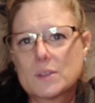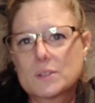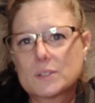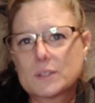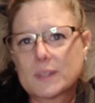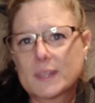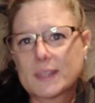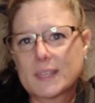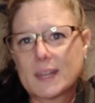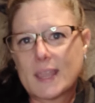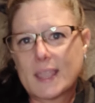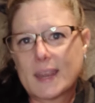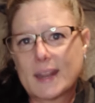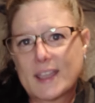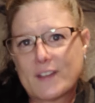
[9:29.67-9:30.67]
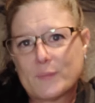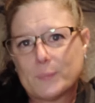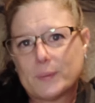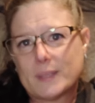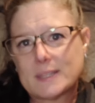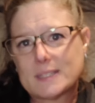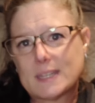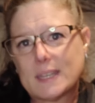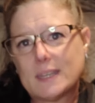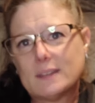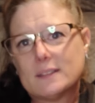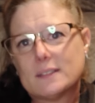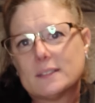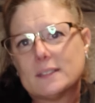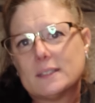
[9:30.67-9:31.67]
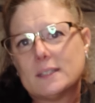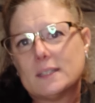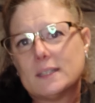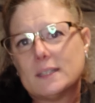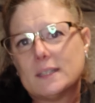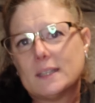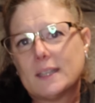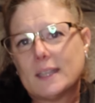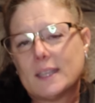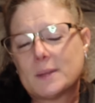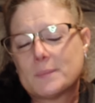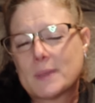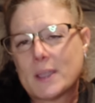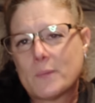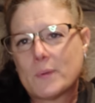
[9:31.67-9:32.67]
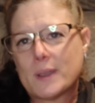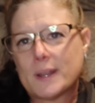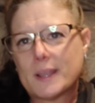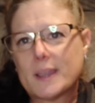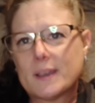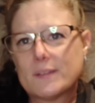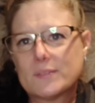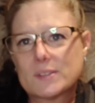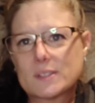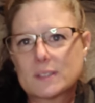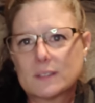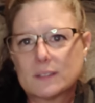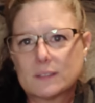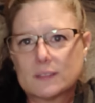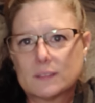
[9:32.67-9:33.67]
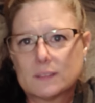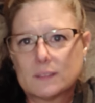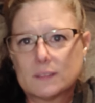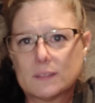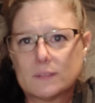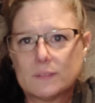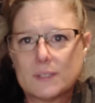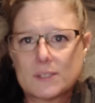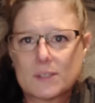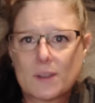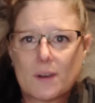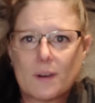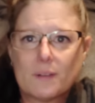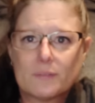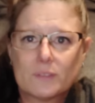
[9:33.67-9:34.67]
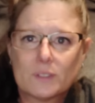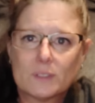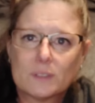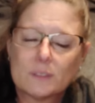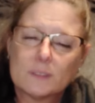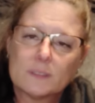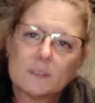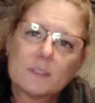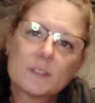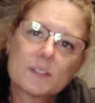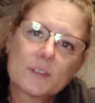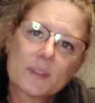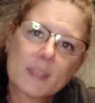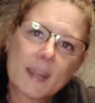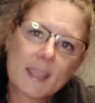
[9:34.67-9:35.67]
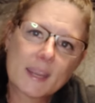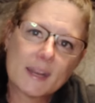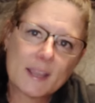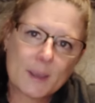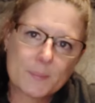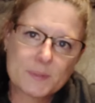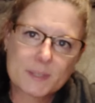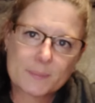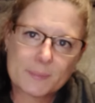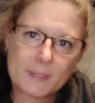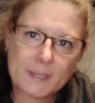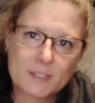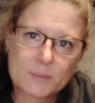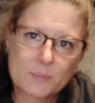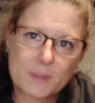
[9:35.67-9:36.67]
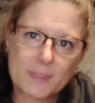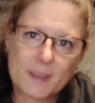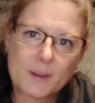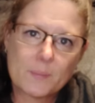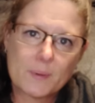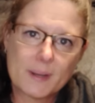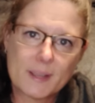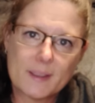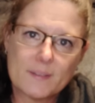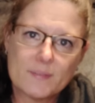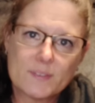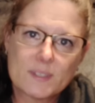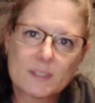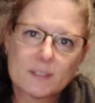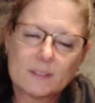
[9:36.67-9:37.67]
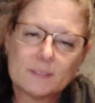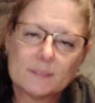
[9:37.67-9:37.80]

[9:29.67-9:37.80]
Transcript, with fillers: so that then I can have plenty in my what ifs resolved so that I can help someone else with their what ifs.